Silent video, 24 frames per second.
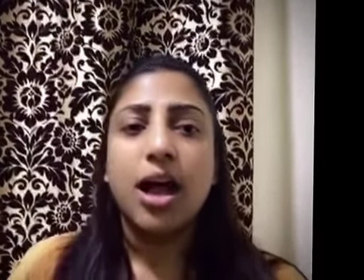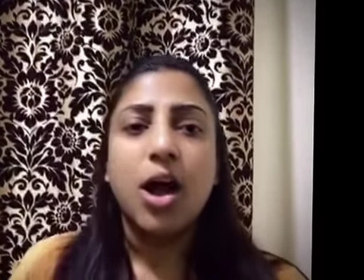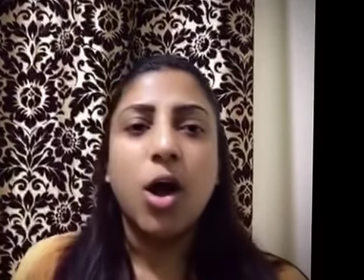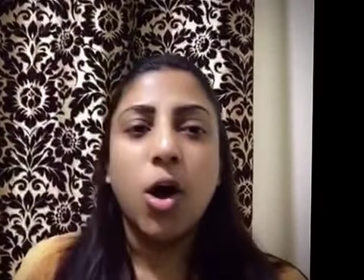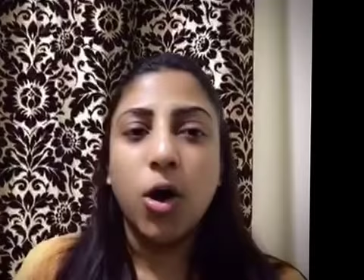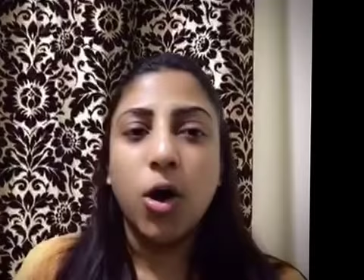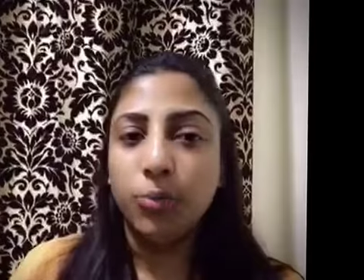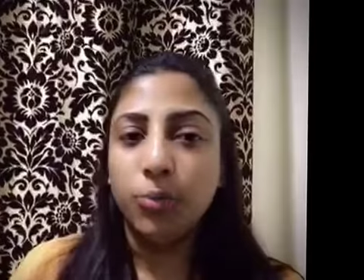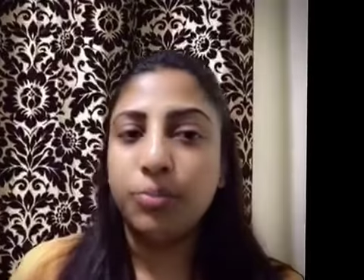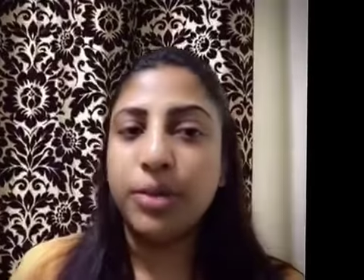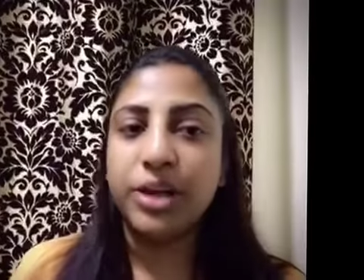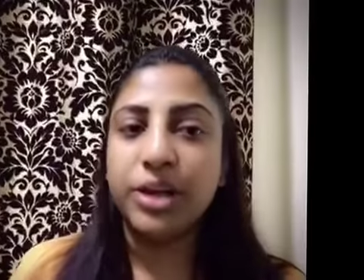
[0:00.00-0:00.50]

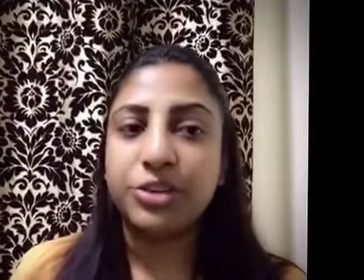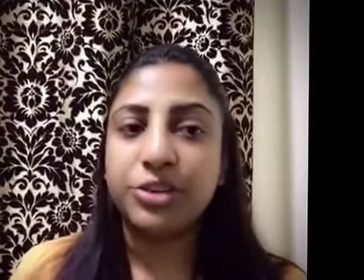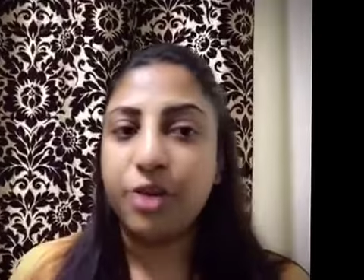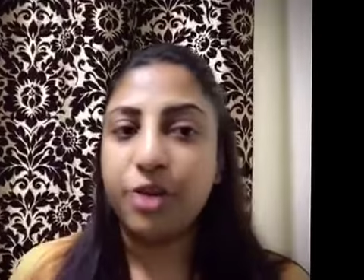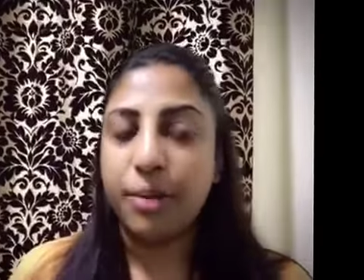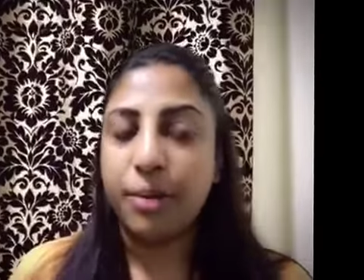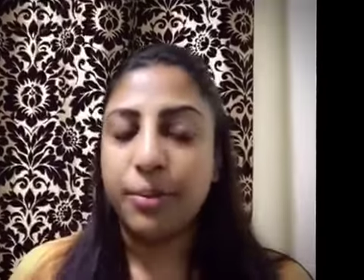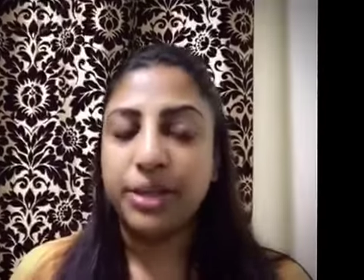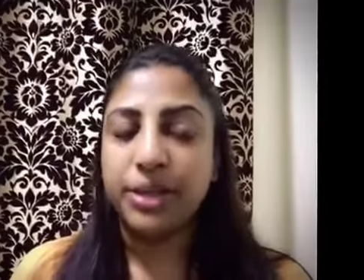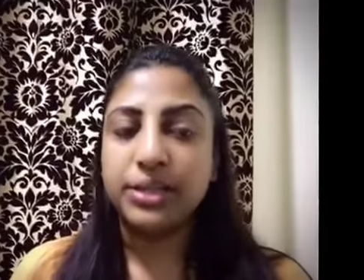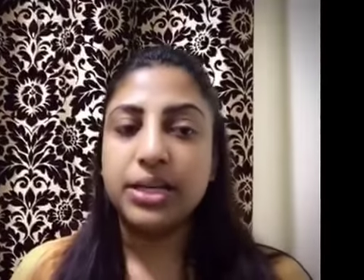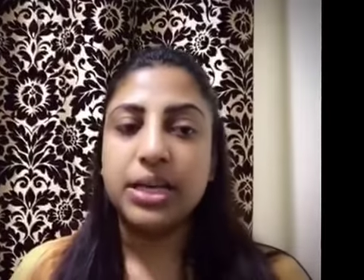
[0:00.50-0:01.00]
homemade
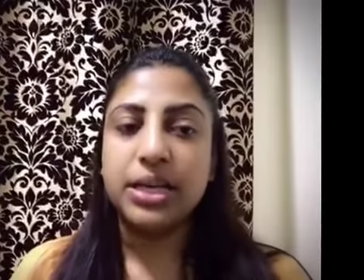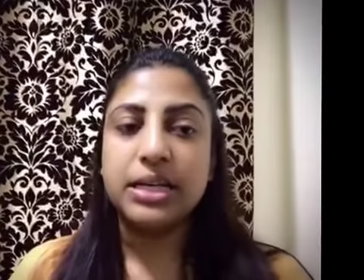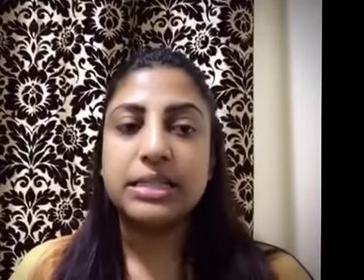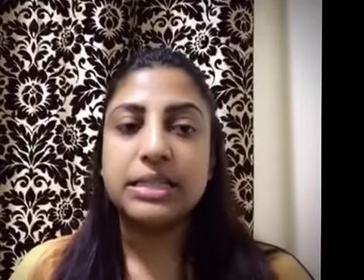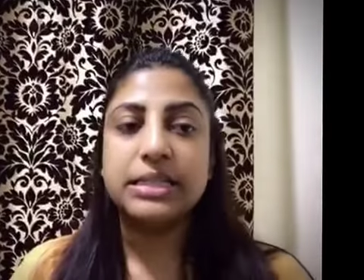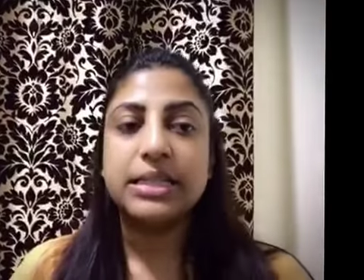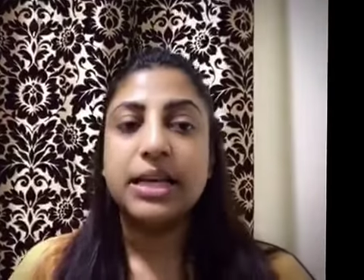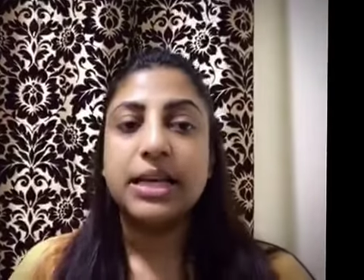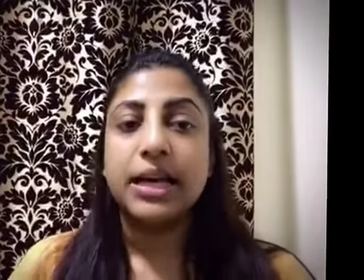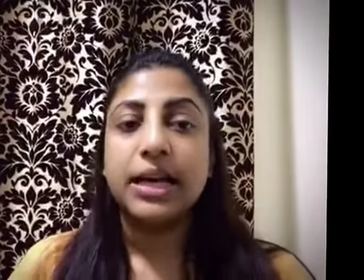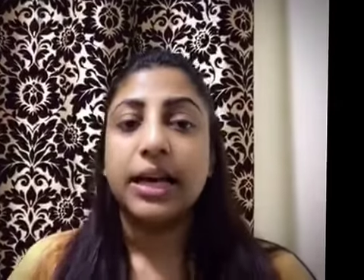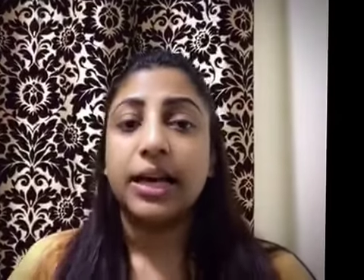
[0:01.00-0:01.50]

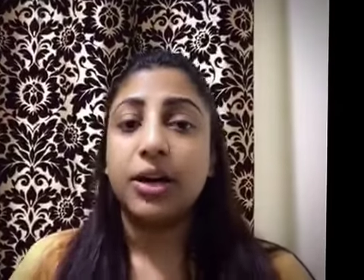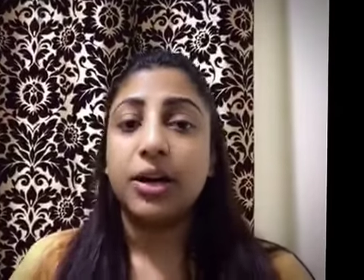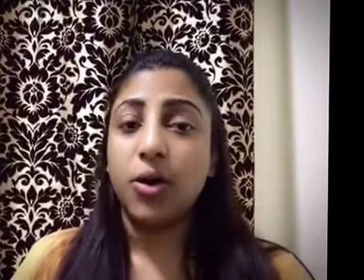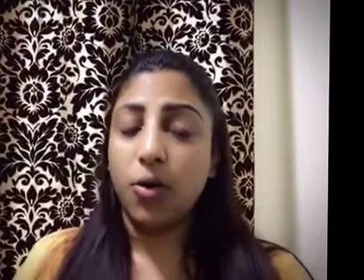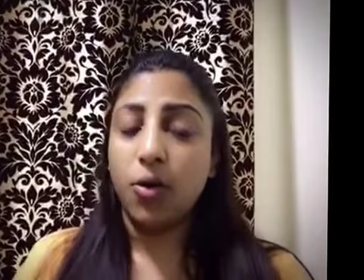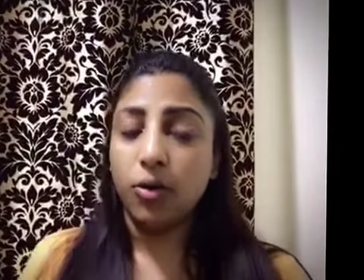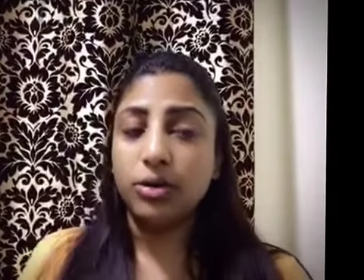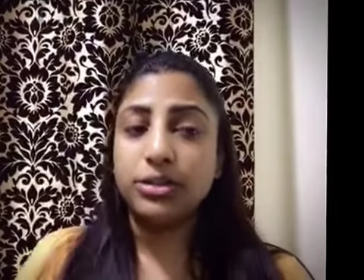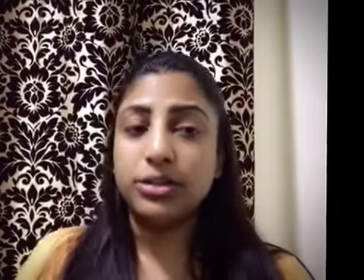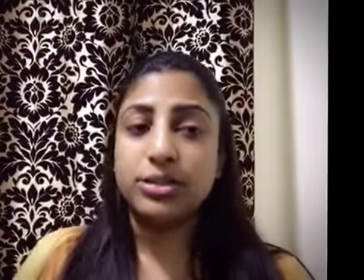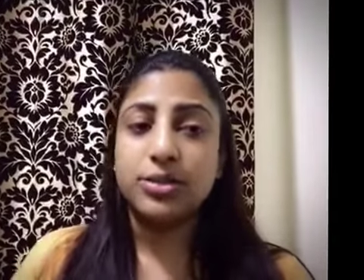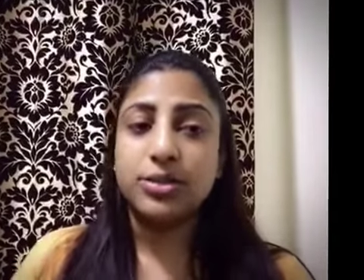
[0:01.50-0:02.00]
remedies
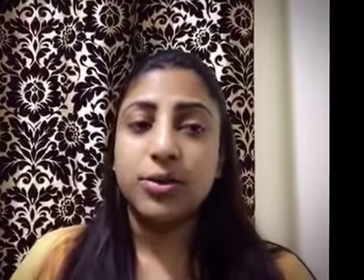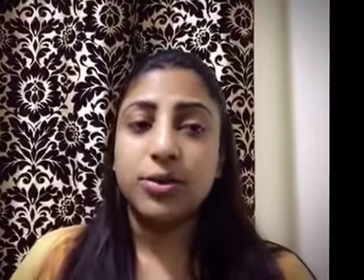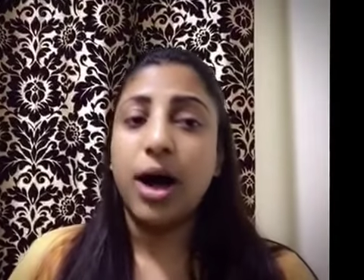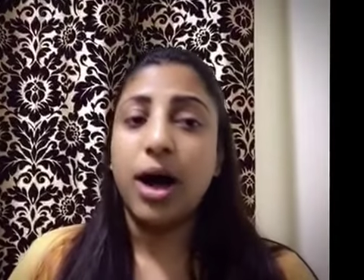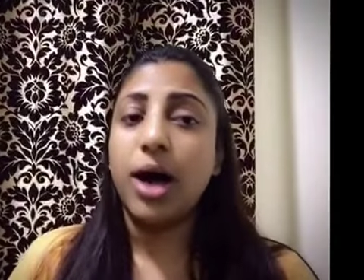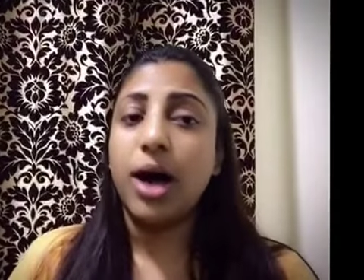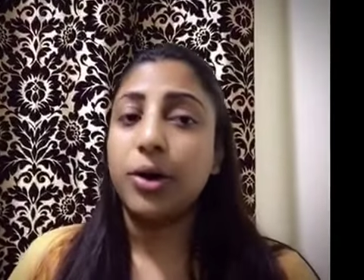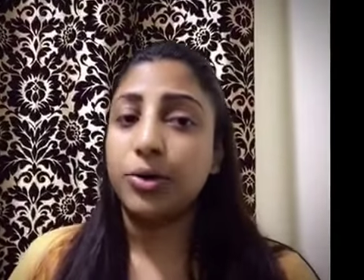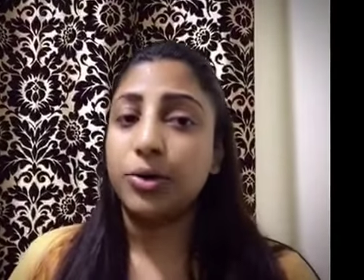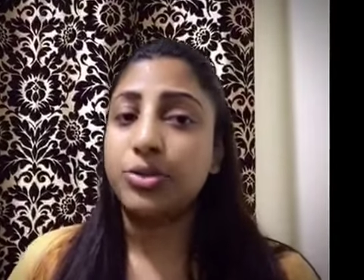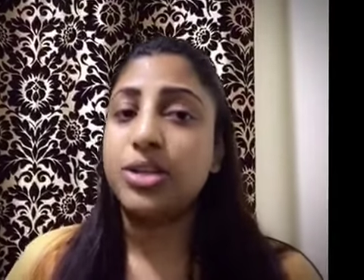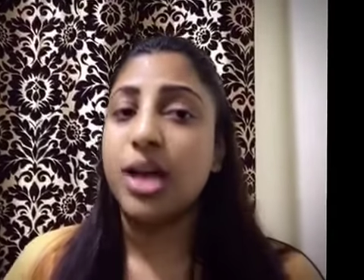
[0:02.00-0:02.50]
and also
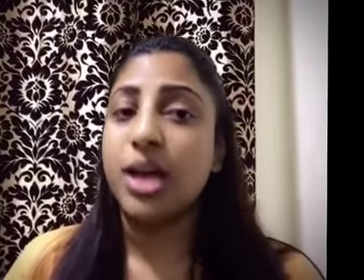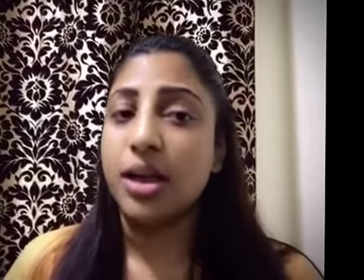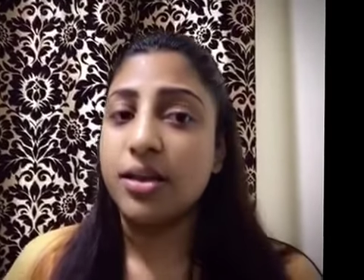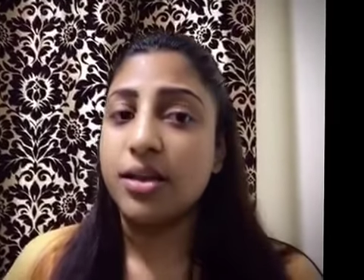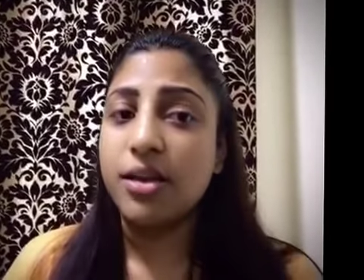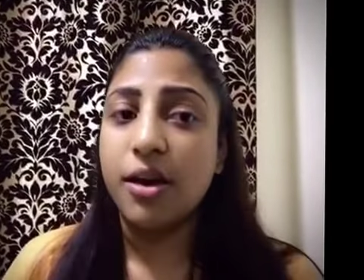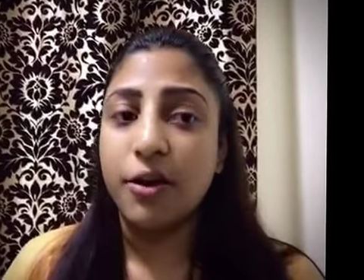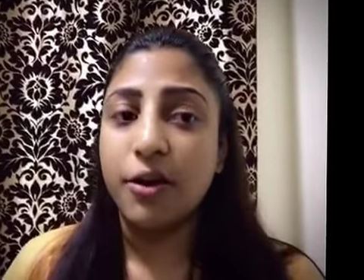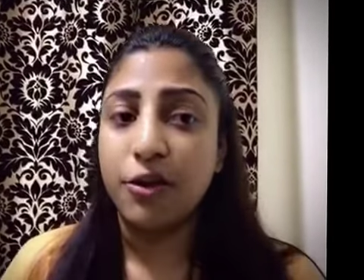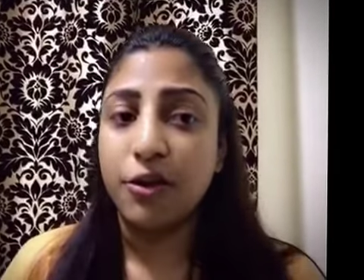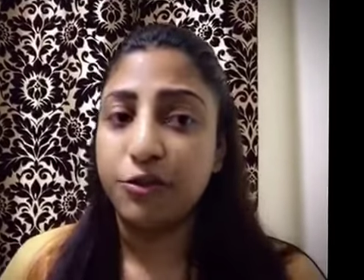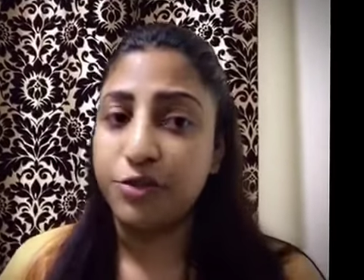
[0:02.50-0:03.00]
how to take
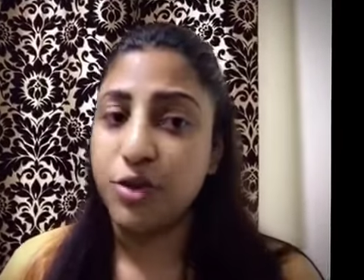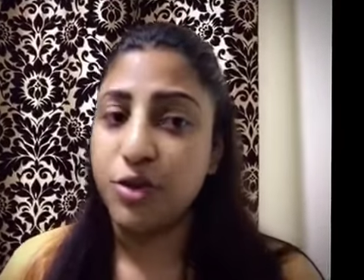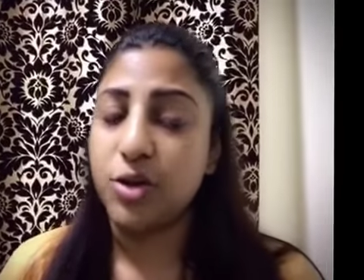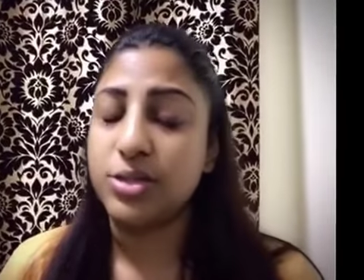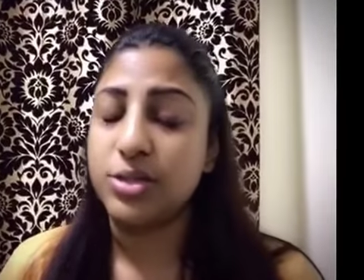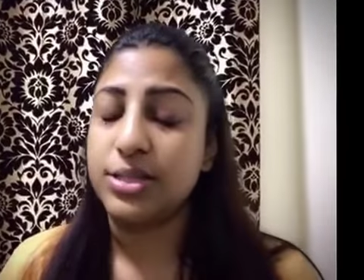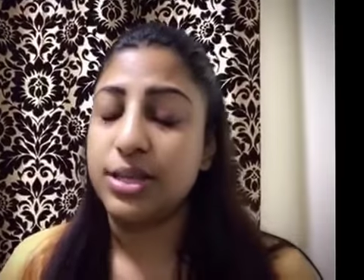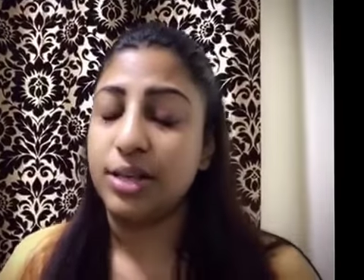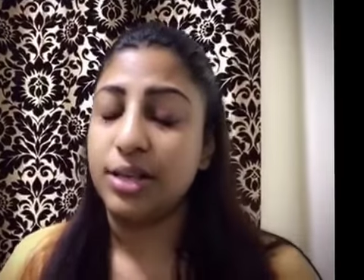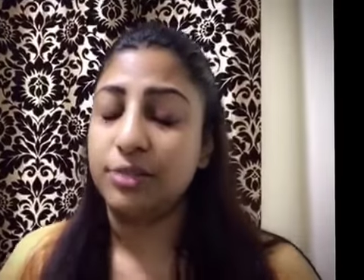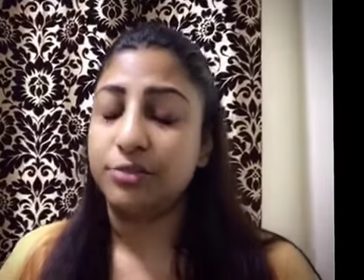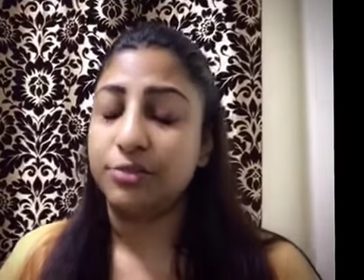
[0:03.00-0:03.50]
care of
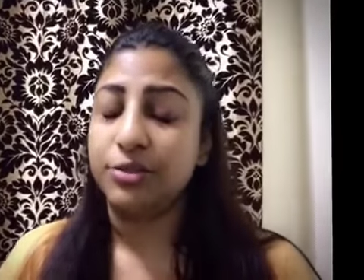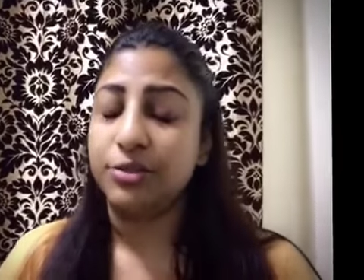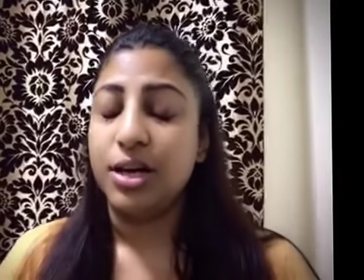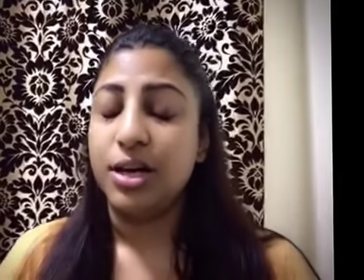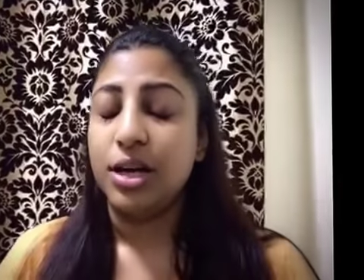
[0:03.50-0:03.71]
yourself.